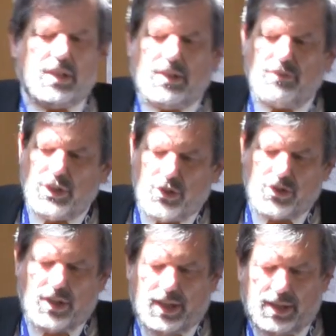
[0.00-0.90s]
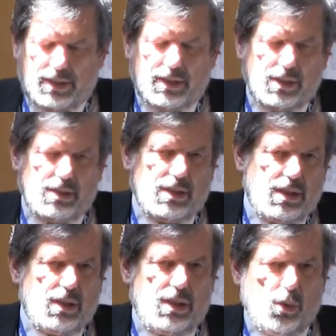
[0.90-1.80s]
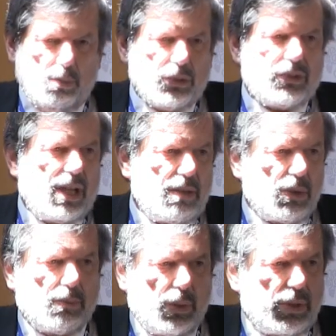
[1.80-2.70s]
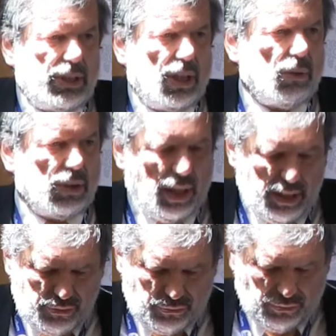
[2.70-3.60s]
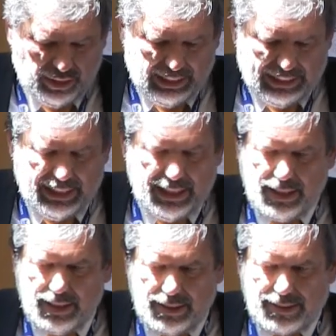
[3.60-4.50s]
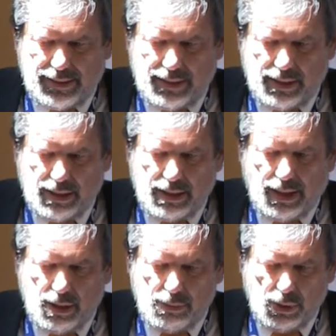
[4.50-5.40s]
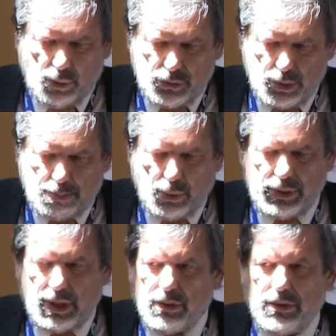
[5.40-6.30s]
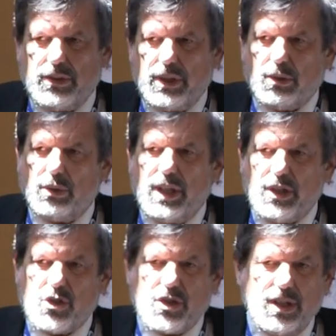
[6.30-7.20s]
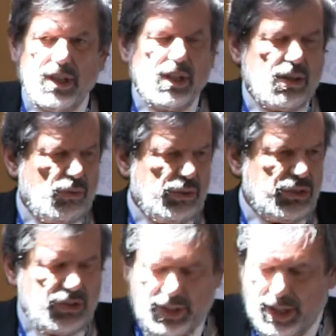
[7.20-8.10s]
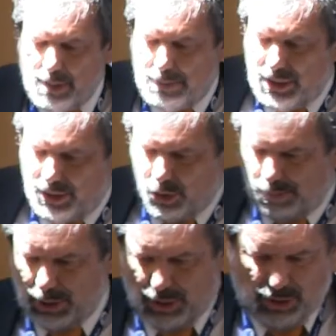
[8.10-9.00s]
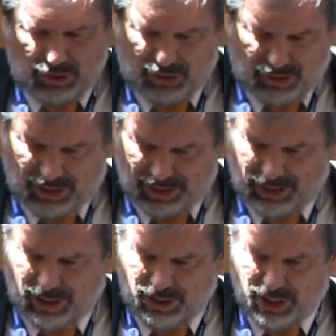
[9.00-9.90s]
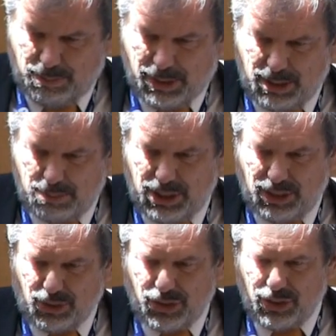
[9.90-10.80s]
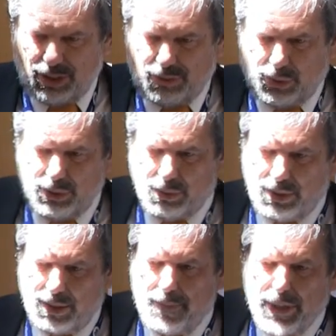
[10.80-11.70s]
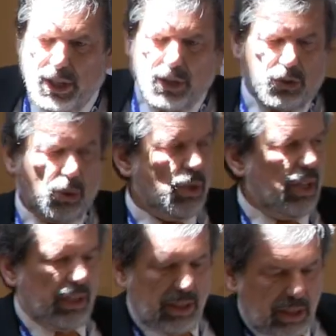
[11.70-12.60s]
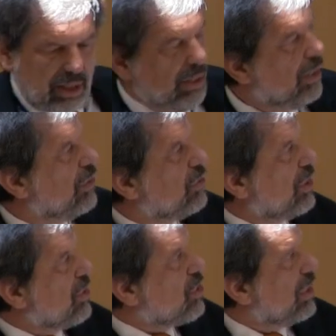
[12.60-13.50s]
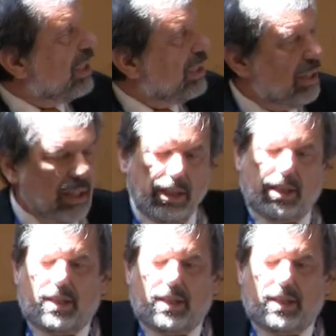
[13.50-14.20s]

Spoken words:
which are almost everywhere in our life, and I will also point out the connection with diabetes, because that might be interesting for you. Yeah. So in such an